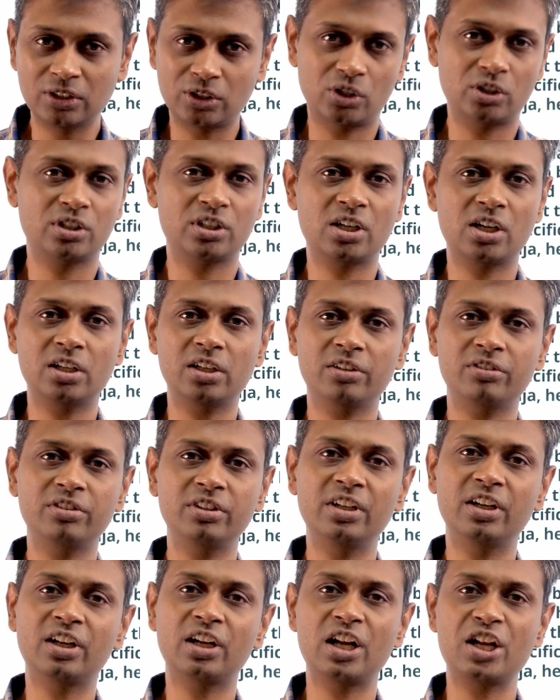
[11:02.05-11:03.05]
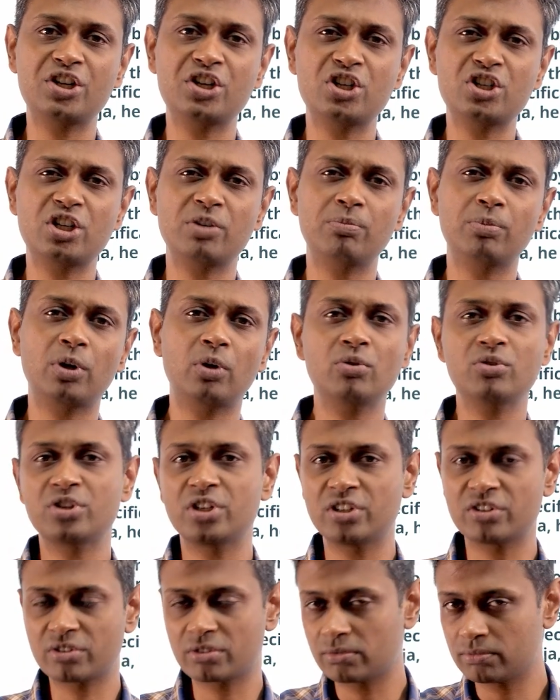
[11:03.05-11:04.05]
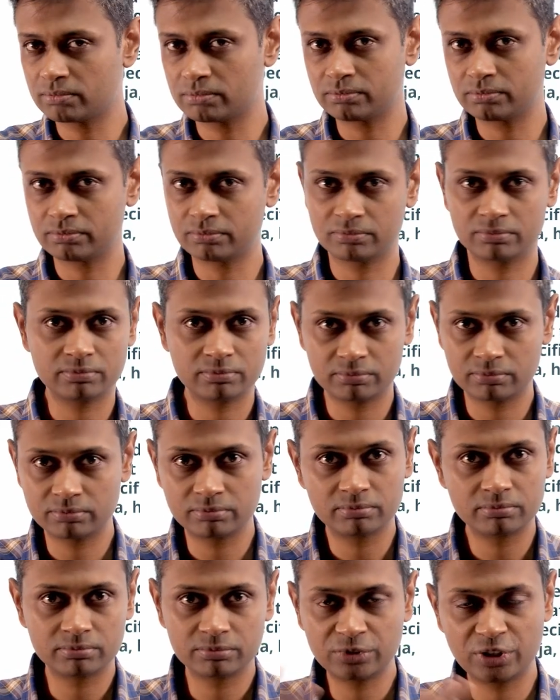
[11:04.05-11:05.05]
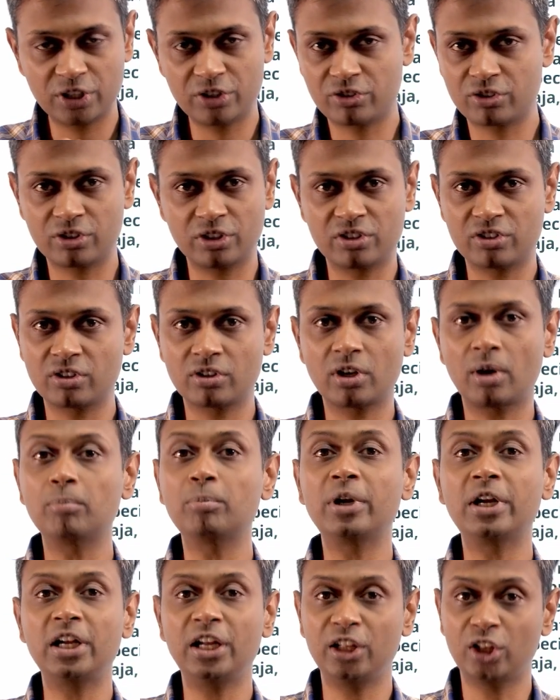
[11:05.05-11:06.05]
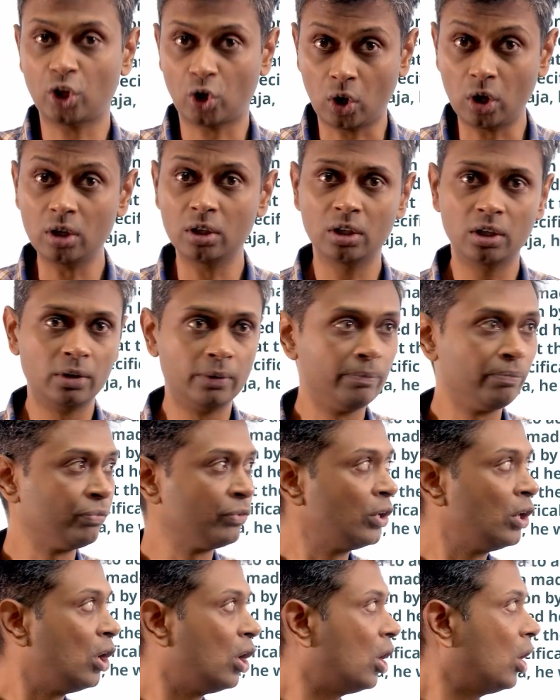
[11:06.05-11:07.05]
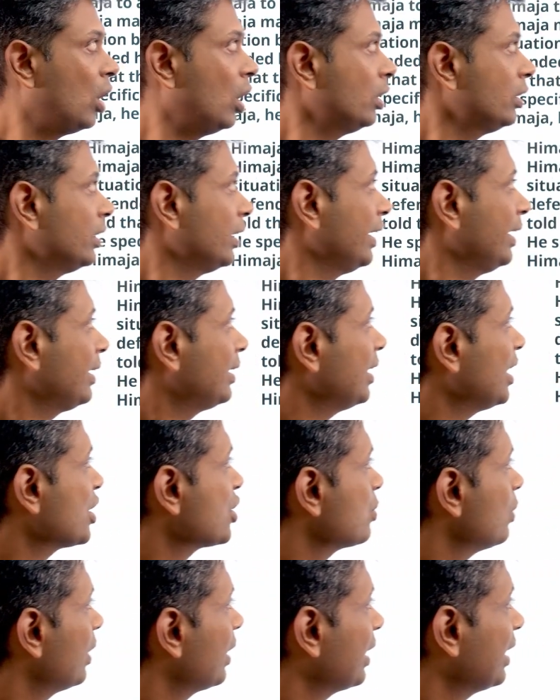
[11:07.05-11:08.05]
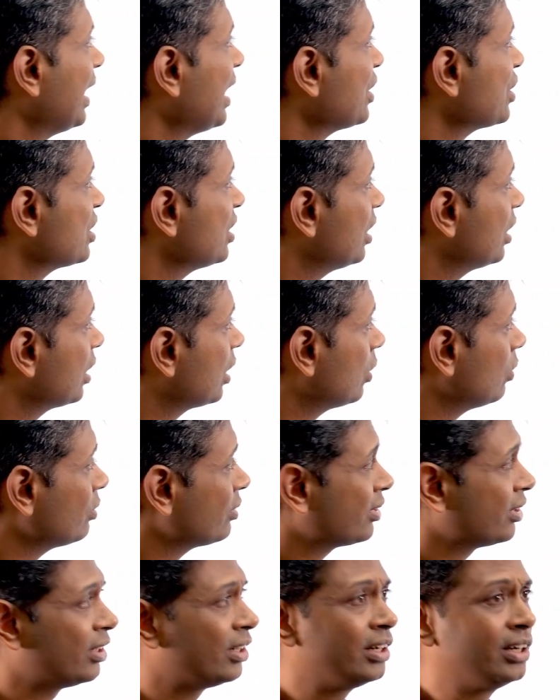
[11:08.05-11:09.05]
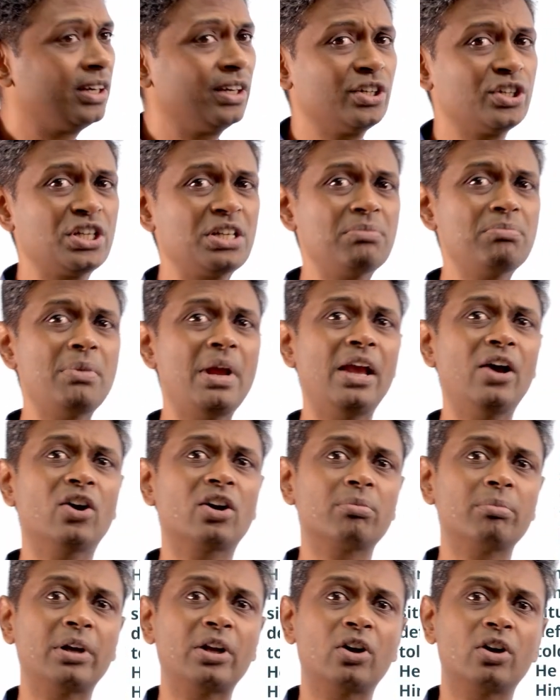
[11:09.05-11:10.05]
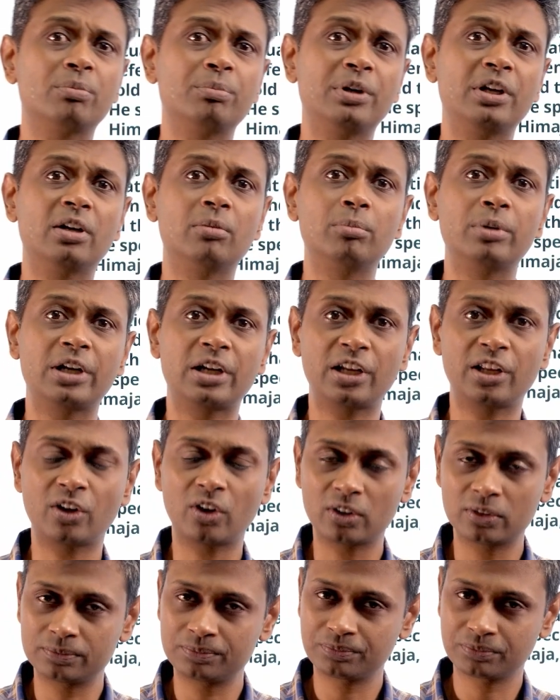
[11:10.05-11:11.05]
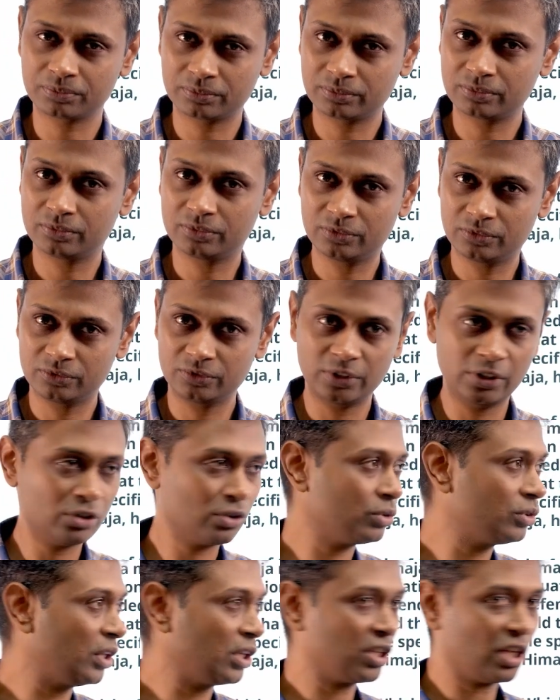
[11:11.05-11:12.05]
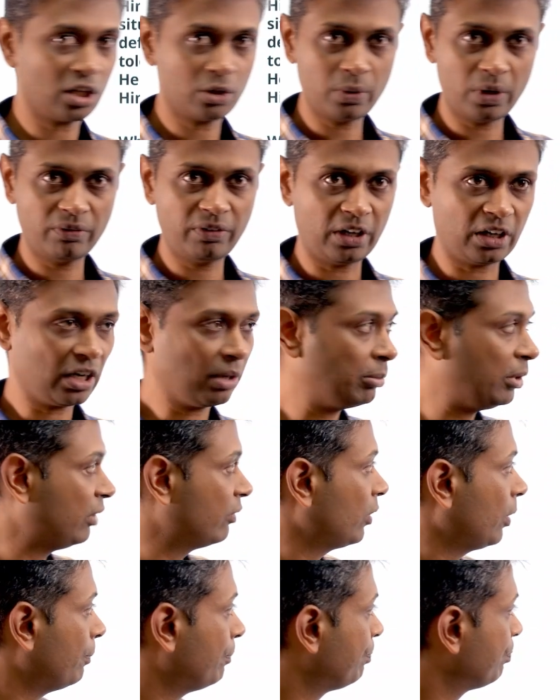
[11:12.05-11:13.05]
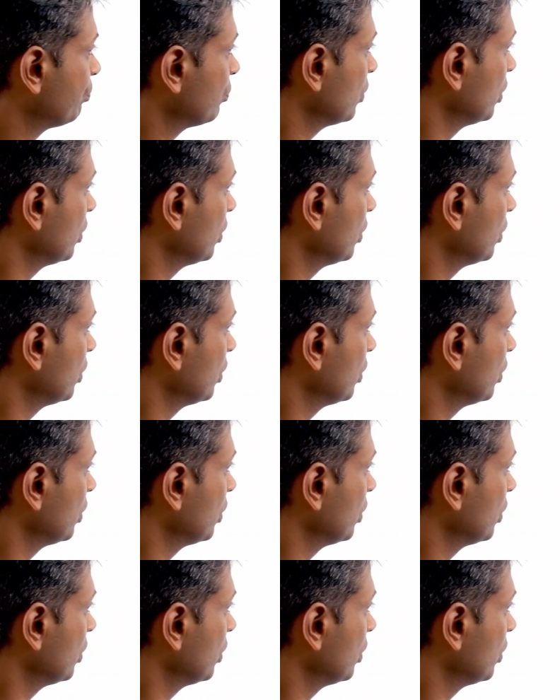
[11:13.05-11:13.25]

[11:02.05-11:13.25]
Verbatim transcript: On courtesy and relationship ground, she's she's she's completely in the wrong. On the intellectual, rational ground, she may or may not be completely wrong. And so that, that's where we are coming from.